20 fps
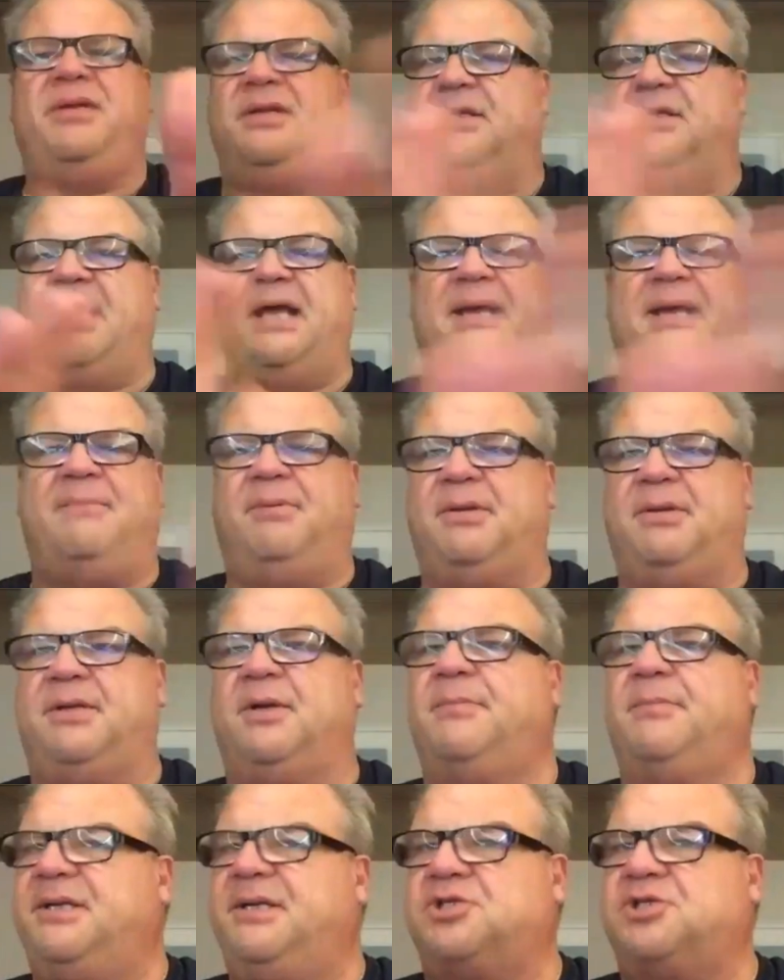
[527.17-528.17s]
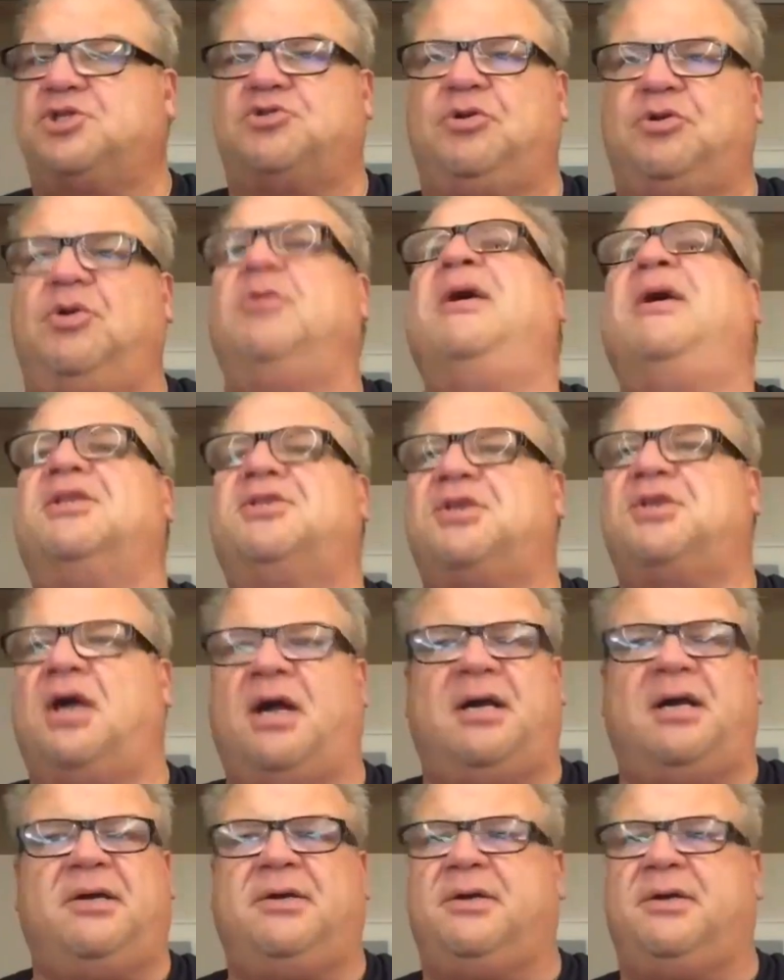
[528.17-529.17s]
mean to label here, but it's true. It's
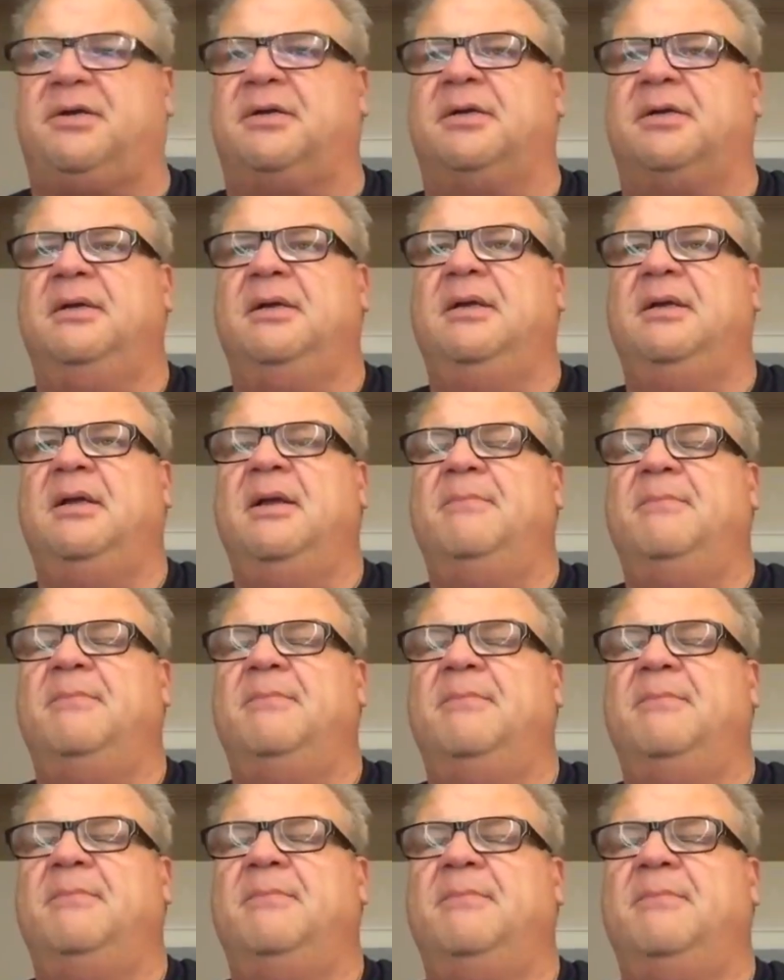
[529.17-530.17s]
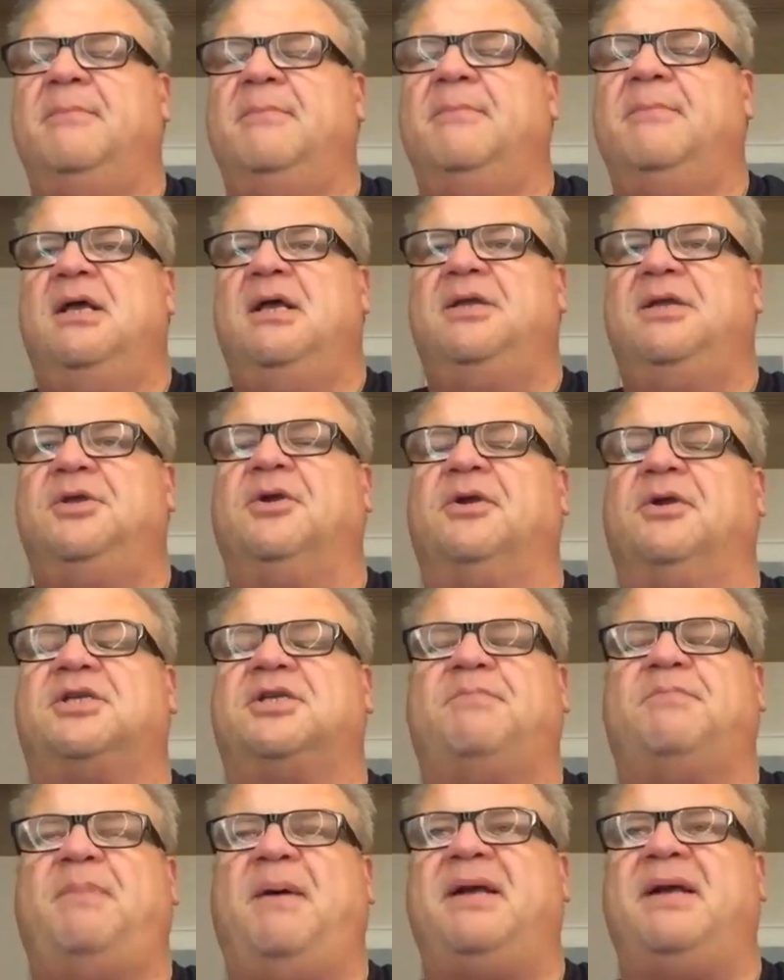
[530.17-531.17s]
harder because you're
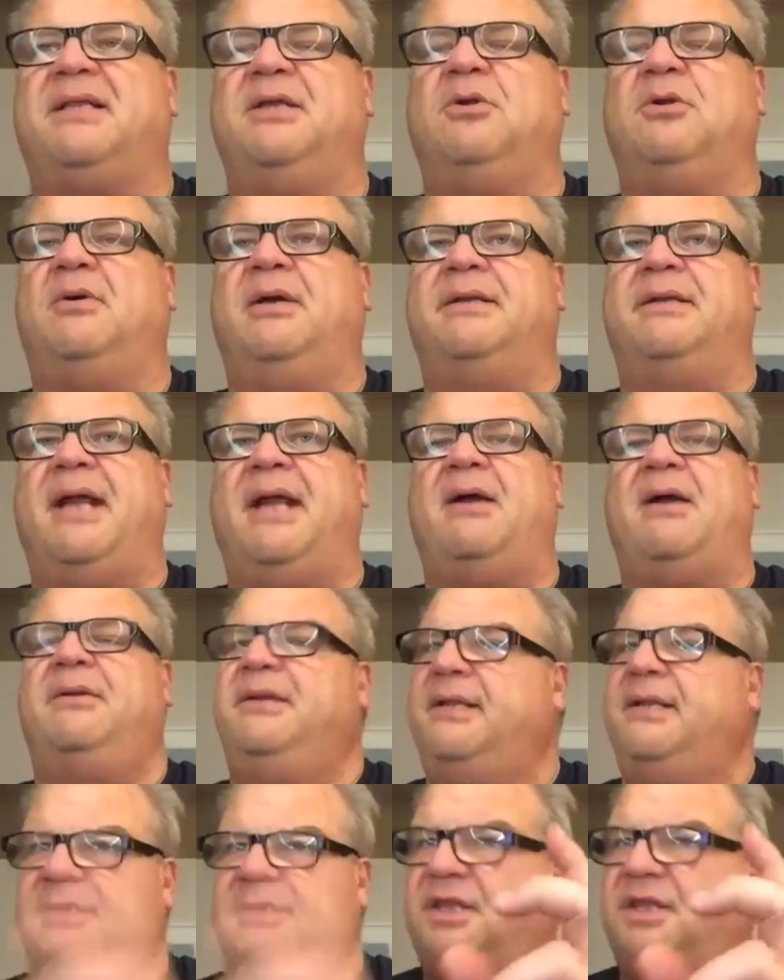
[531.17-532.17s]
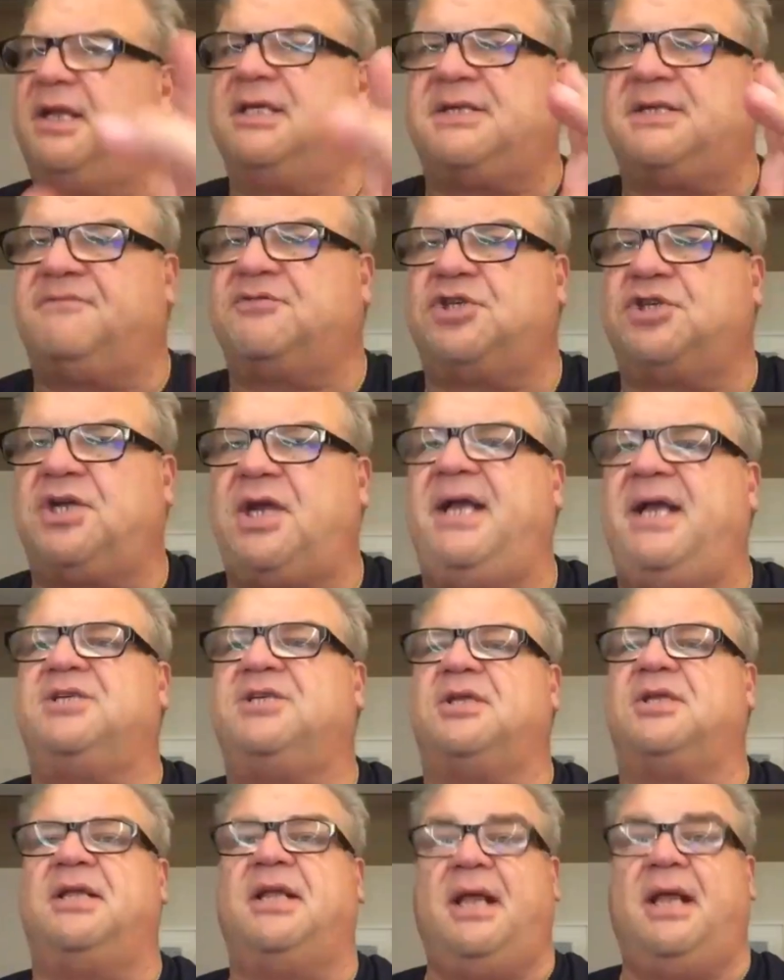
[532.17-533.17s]
expecting, now things have
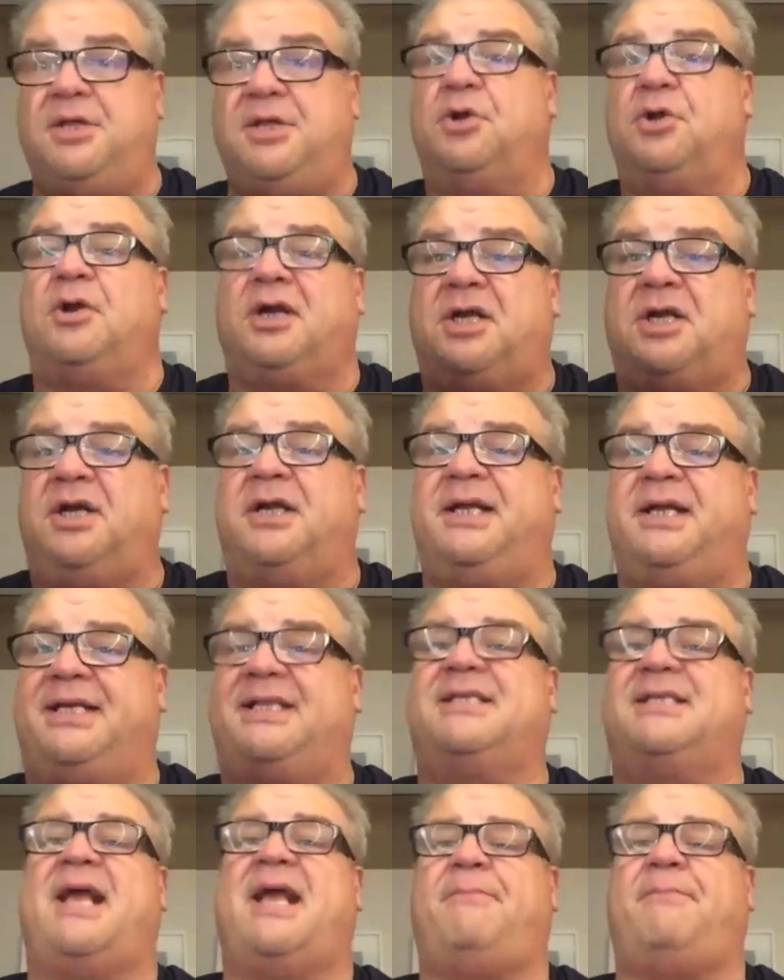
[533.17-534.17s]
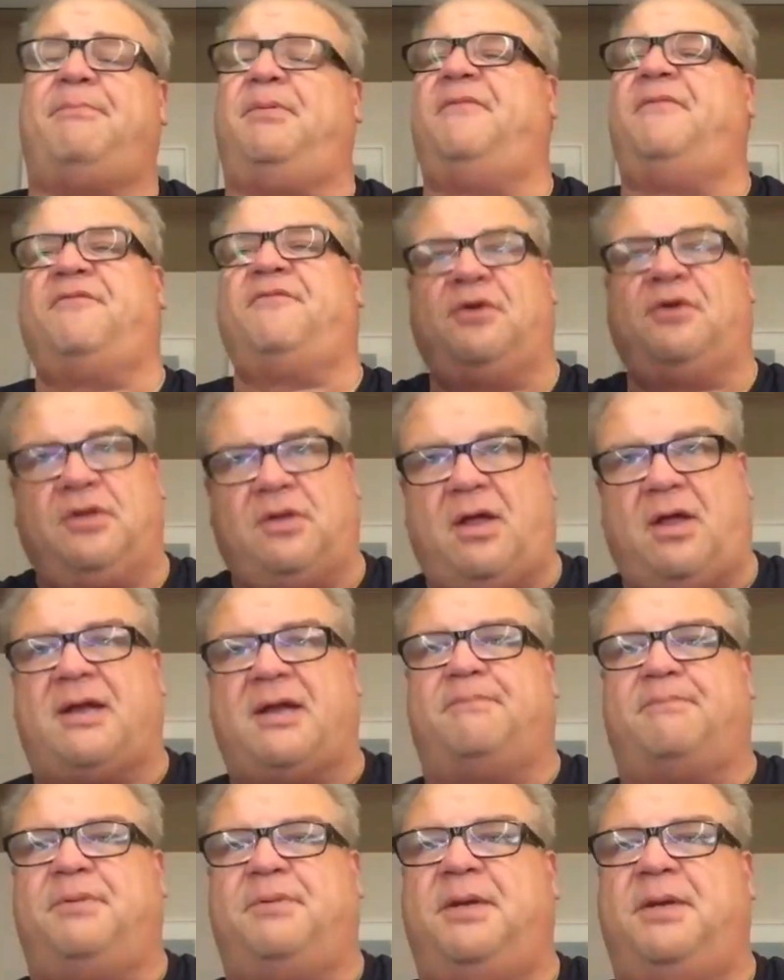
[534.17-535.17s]
changed, and you're a good example for a lot
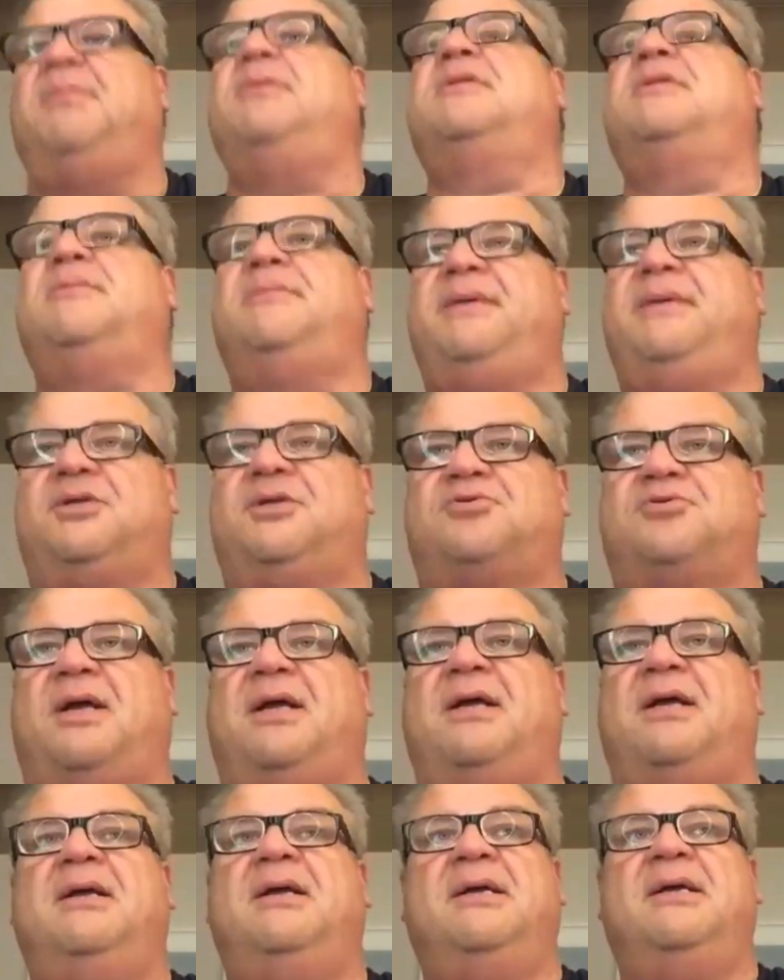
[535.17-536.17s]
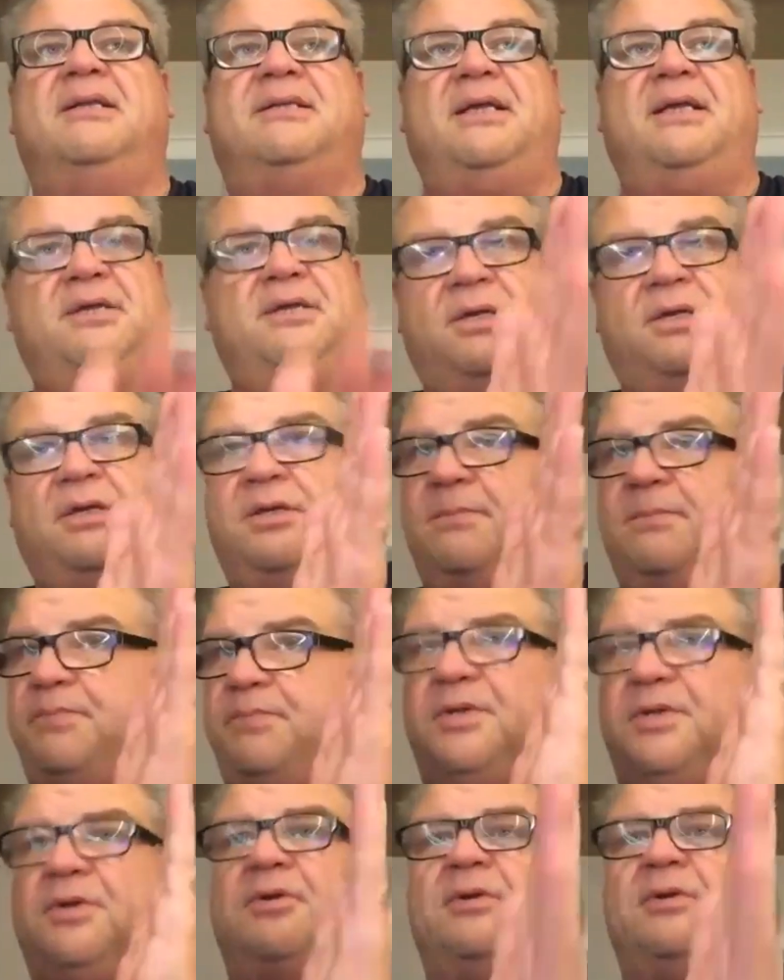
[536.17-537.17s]
of people, Dimitra, that you
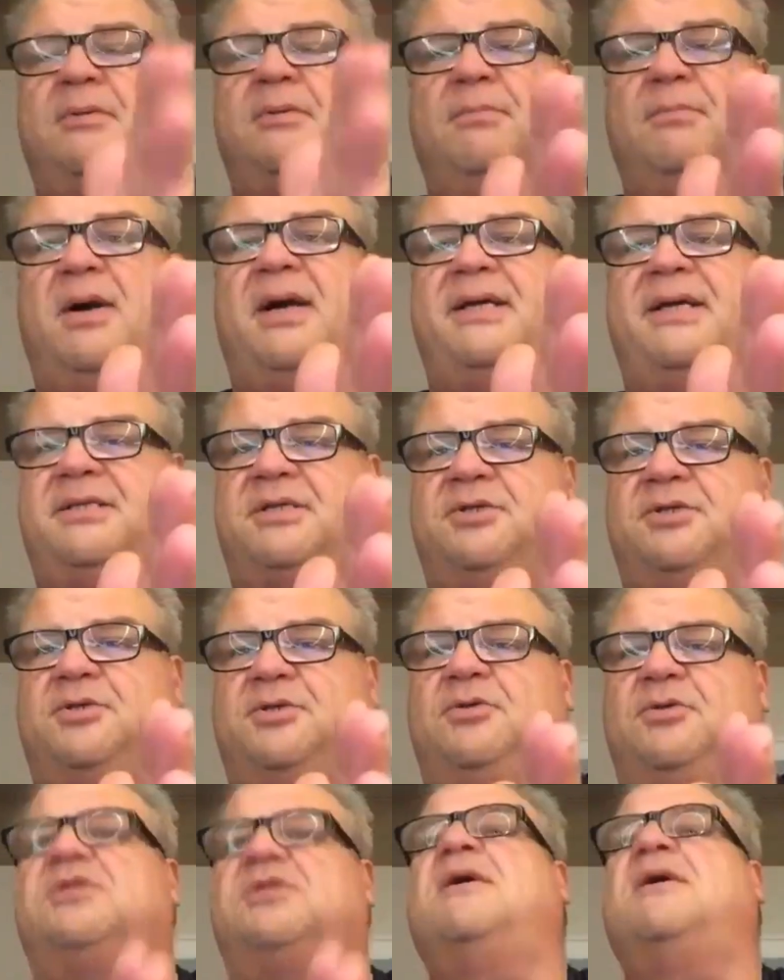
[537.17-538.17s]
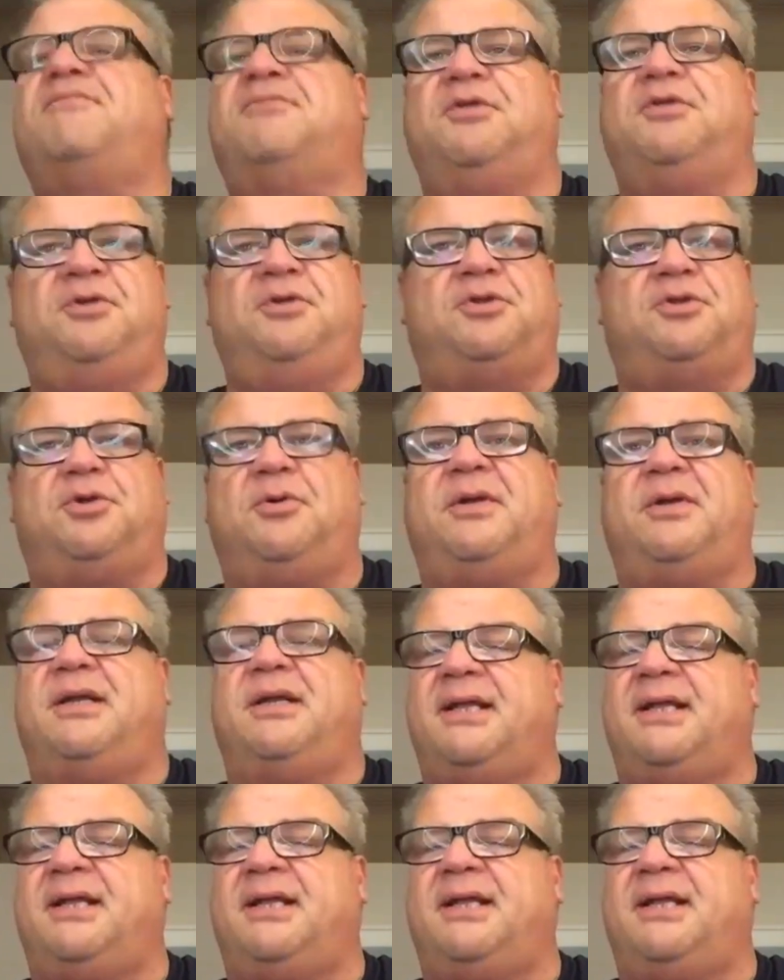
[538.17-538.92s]
put your mind to do something, you do it.